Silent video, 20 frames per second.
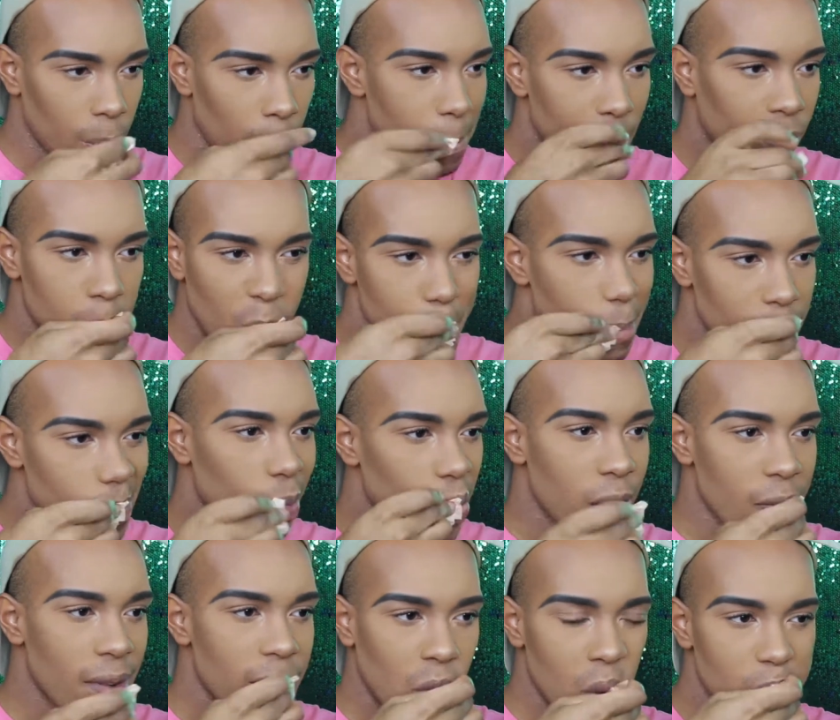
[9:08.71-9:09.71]
clean up
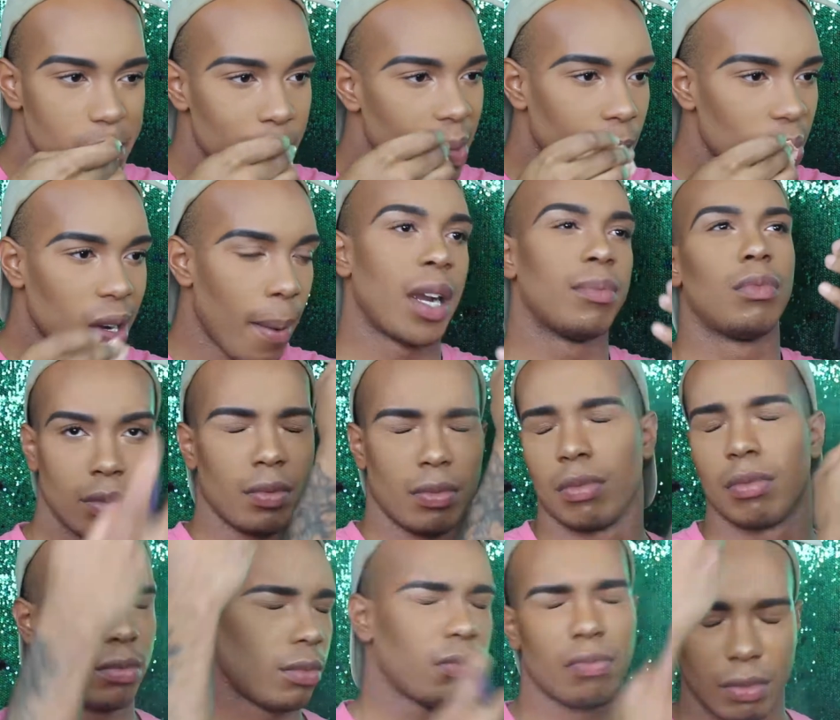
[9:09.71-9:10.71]
my
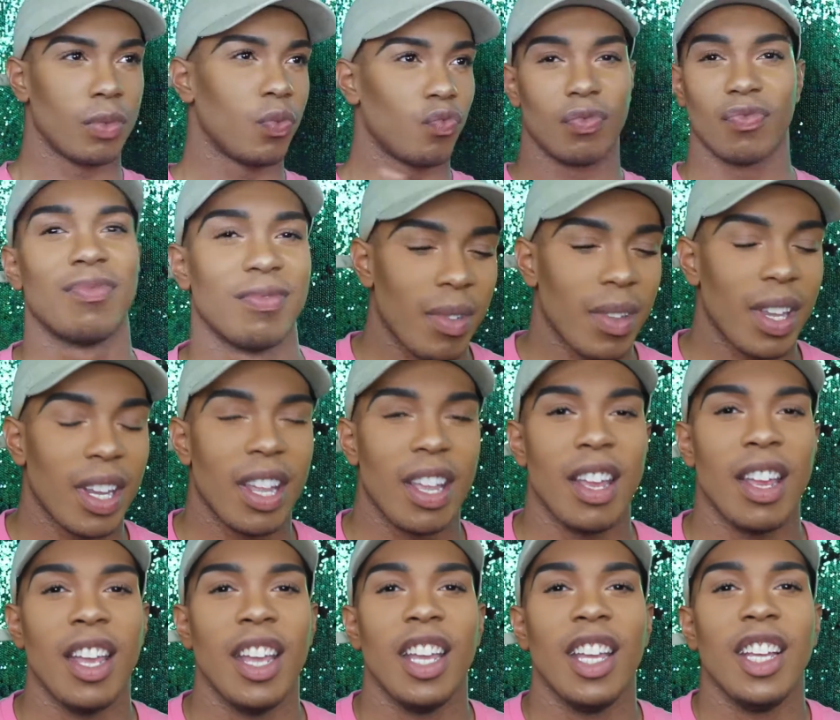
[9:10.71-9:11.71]
beard and mustache.
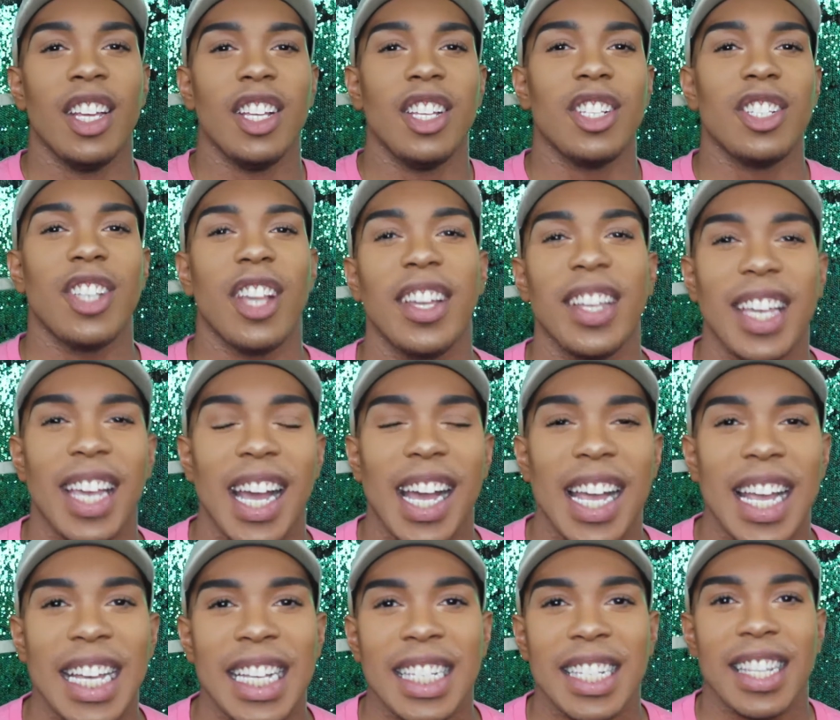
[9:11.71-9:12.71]
So you
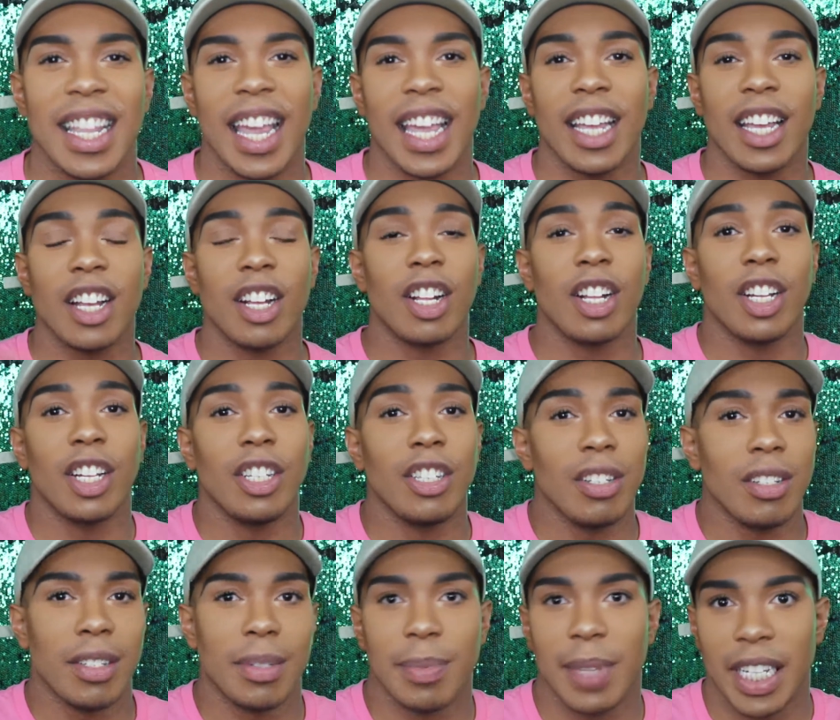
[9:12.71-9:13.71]
guys, that
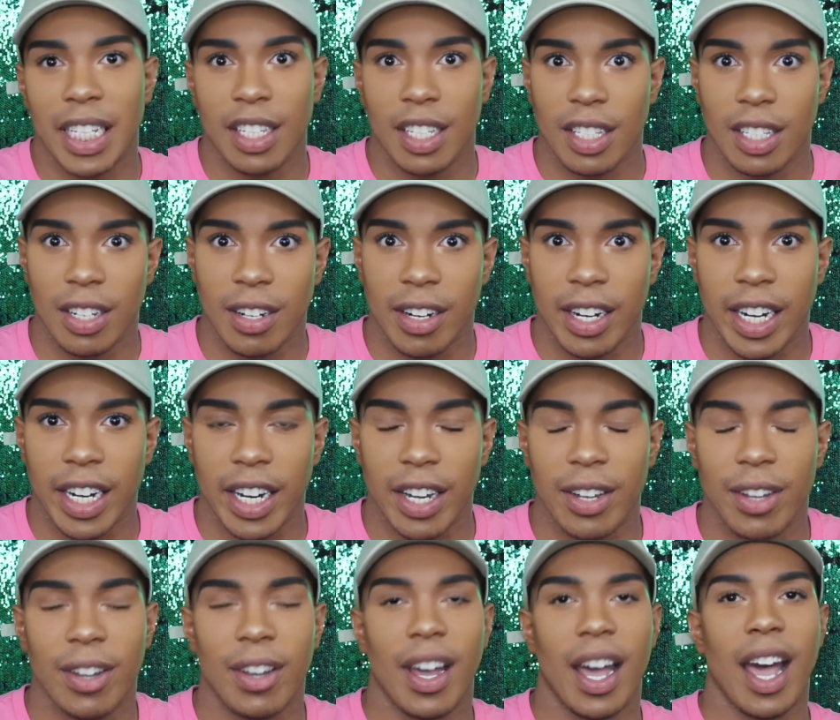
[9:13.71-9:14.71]
concludes my
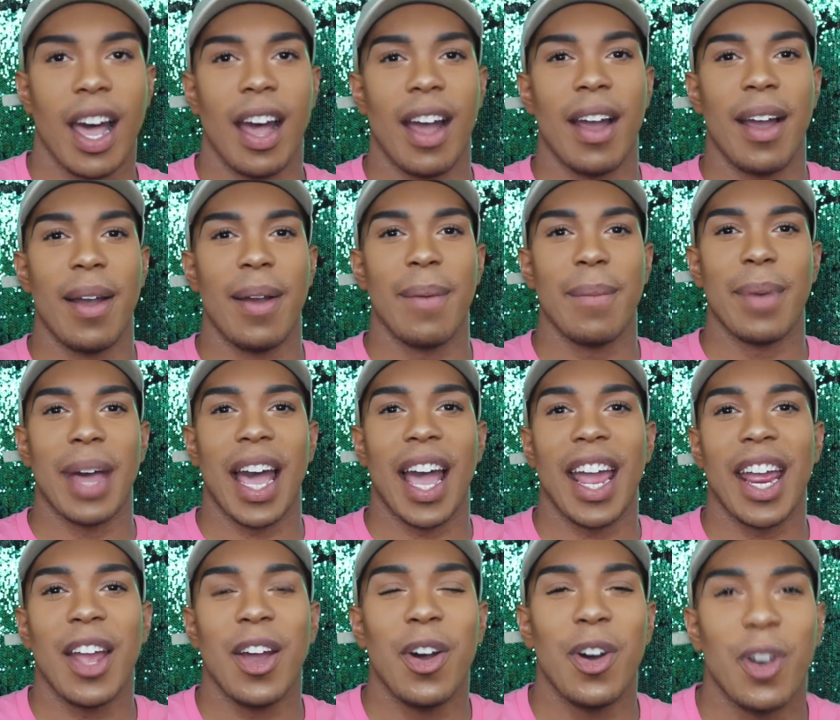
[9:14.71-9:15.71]
tutorial.
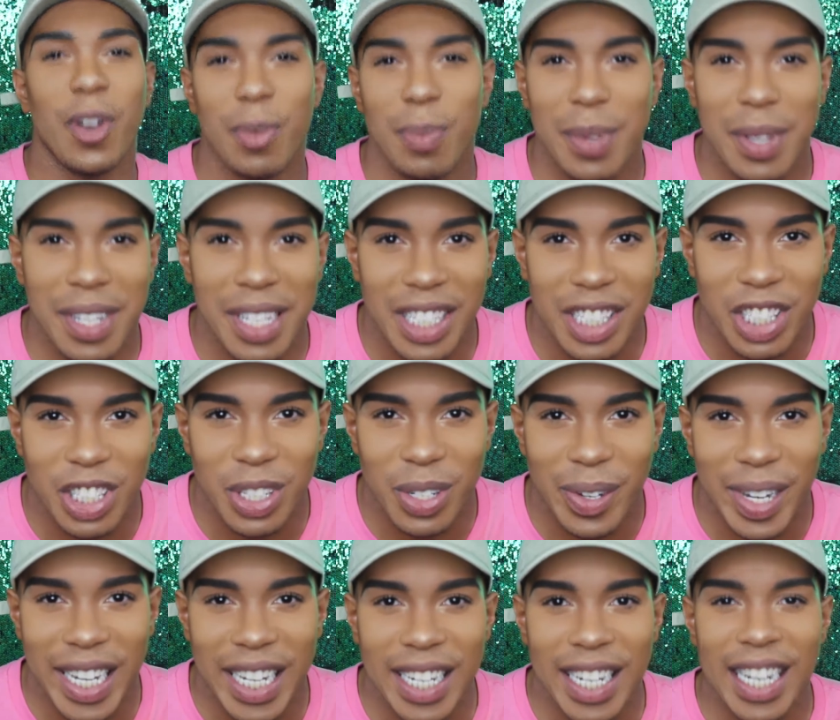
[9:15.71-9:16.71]
I hope you
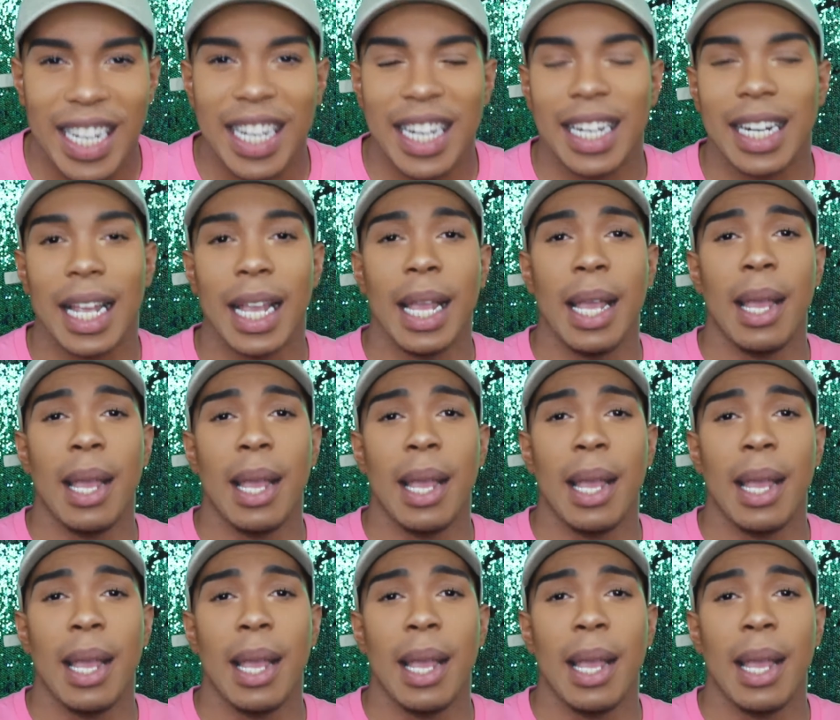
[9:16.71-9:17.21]
enjoyed it.